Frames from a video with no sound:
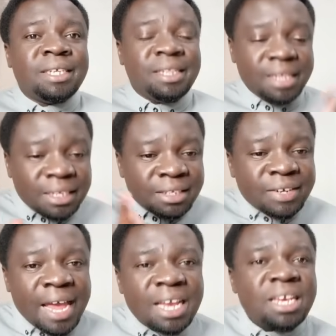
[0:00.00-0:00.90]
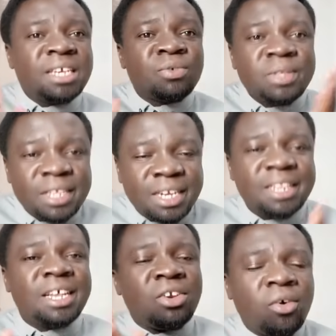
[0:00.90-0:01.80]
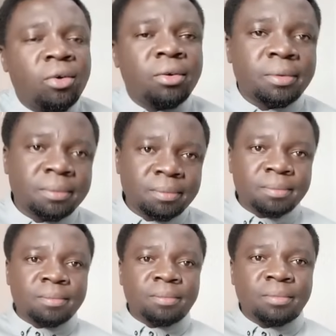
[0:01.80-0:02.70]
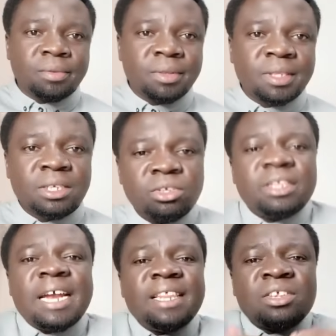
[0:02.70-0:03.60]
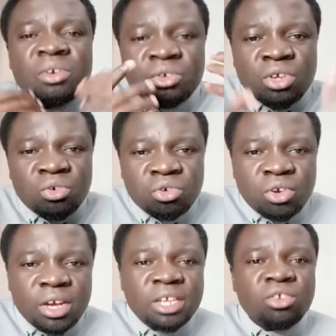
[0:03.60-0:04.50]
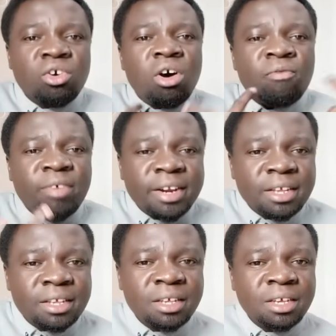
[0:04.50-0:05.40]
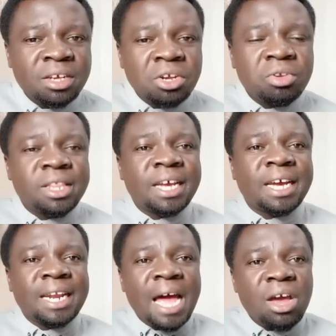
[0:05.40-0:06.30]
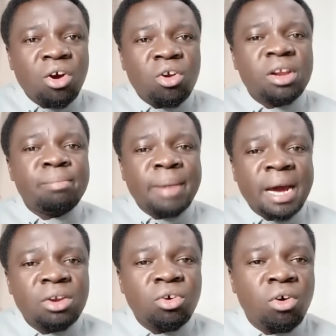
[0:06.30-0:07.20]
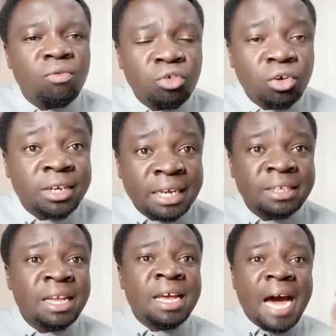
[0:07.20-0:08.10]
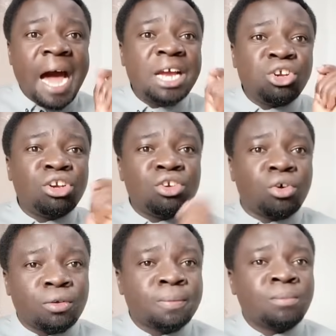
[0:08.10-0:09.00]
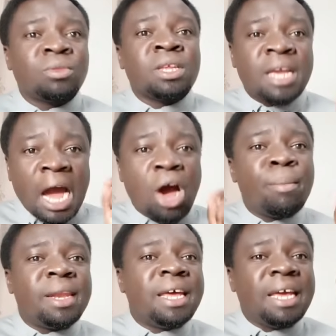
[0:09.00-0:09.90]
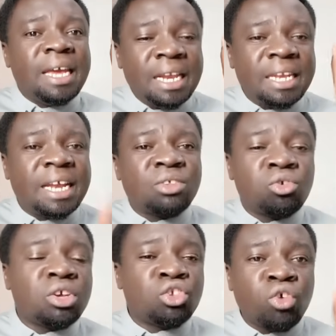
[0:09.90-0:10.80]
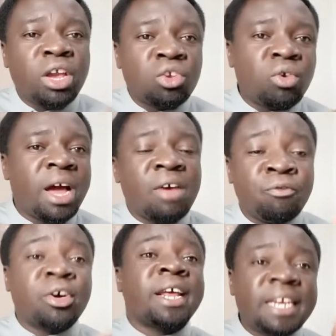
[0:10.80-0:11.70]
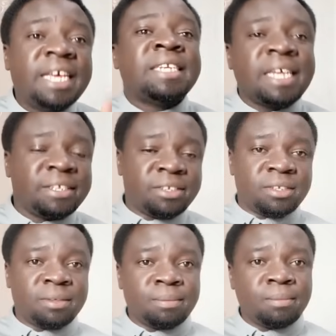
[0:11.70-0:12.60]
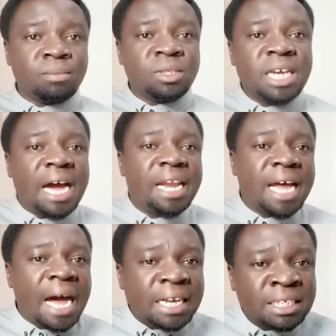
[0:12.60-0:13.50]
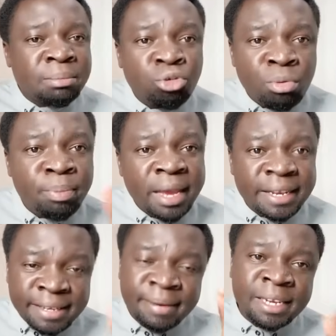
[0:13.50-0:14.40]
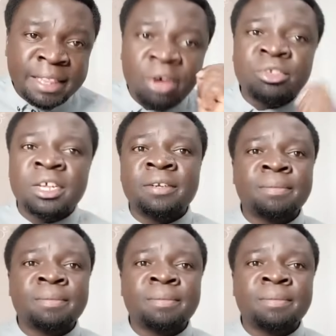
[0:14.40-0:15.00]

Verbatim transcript: the strike is within the law? So that is the solution Ruto is offering to the cry or demand of doctors. I don't know how many interns Ruto is going to hire, foreign interns, and accept to be paid 70,000.